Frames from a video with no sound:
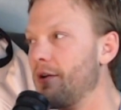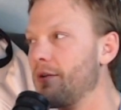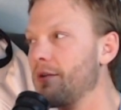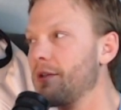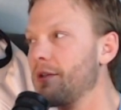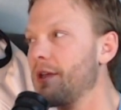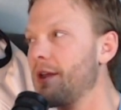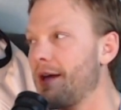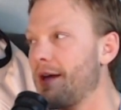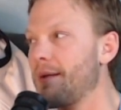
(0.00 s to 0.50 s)

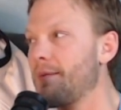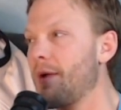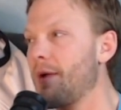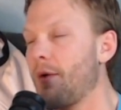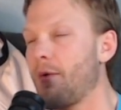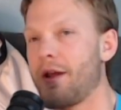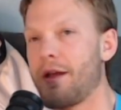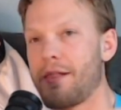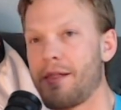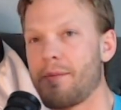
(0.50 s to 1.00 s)
get out of my
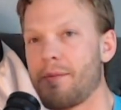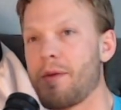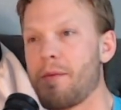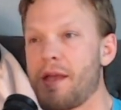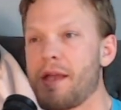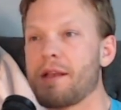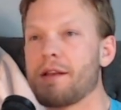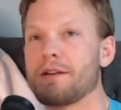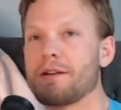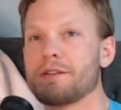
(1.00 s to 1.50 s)
way, let me
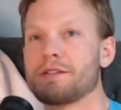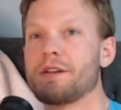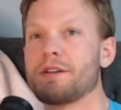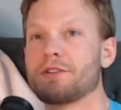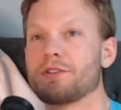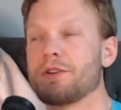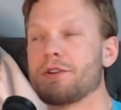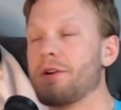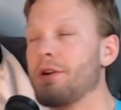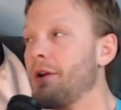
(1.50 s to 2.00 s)
make a
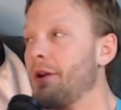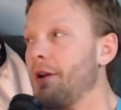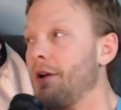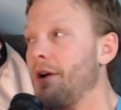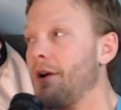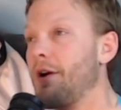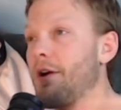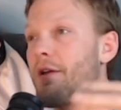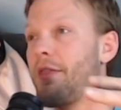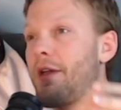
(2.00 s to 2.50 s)
decision?
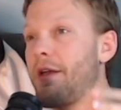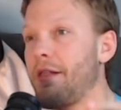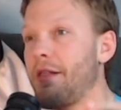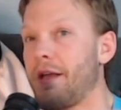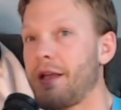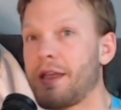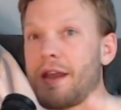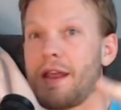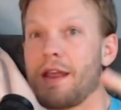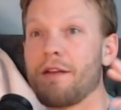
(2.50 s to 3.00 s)
Are they
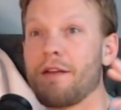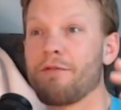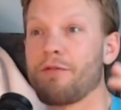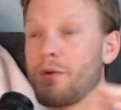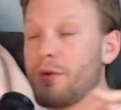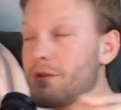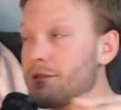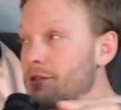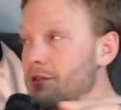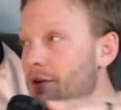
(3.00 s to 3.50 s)
like an
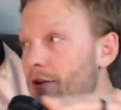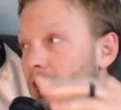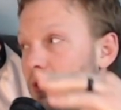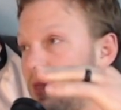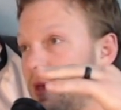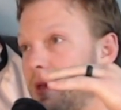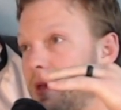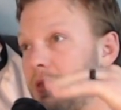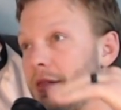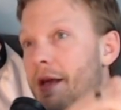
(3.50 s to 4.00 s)
influencer? Are
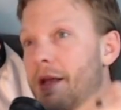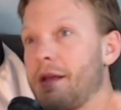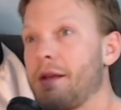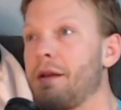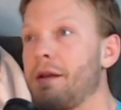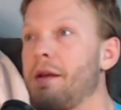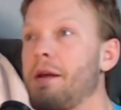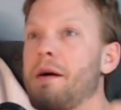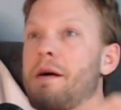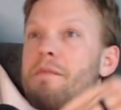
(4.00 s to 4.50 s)
they like
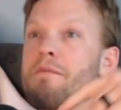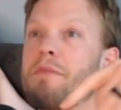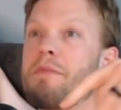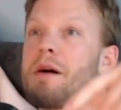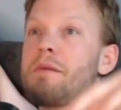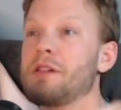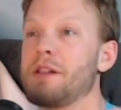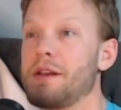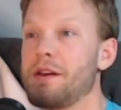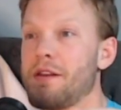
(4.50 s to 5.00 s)

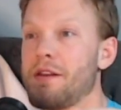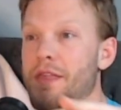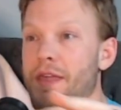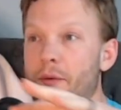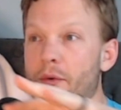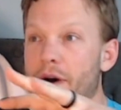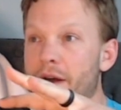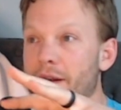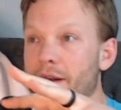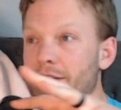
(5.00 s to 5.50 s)
bubbly? Do they
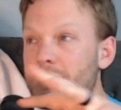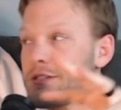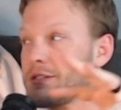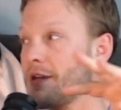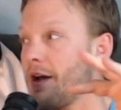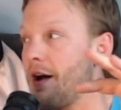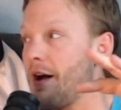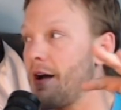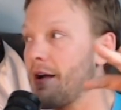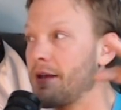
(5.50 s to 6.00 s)
want to just
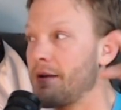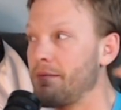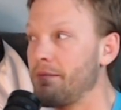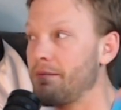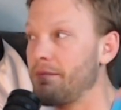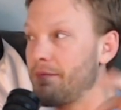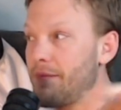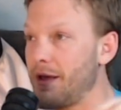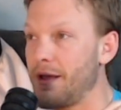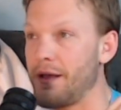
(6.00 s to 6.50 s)
talk
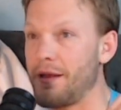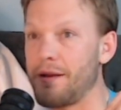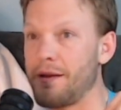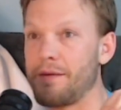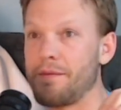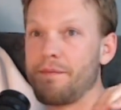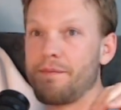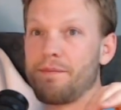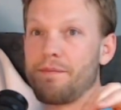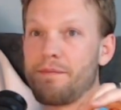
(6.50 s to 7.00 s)
and
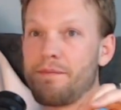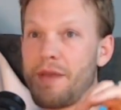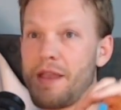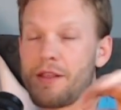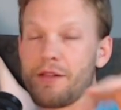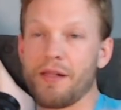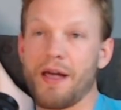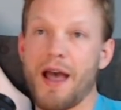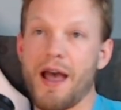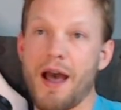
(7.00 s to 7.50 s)
make
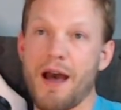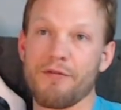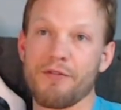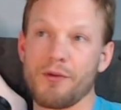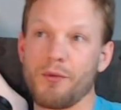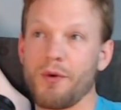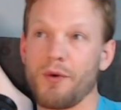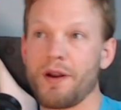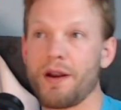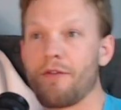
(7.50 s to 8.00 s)
you laugh and
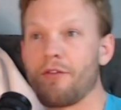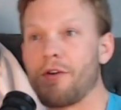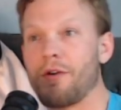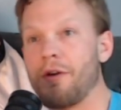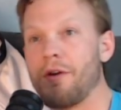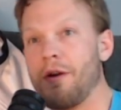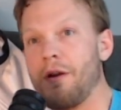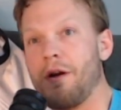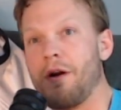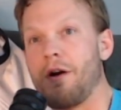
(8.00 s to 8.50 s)
whatever?
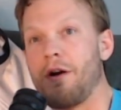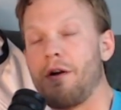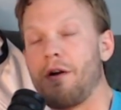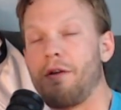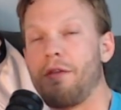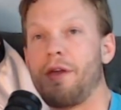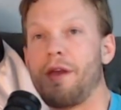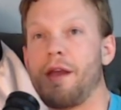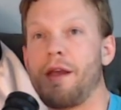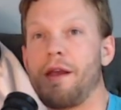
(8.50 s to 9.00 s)
Are
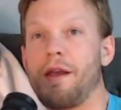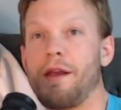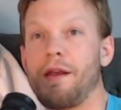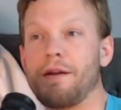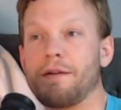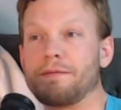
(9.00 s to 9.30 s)
they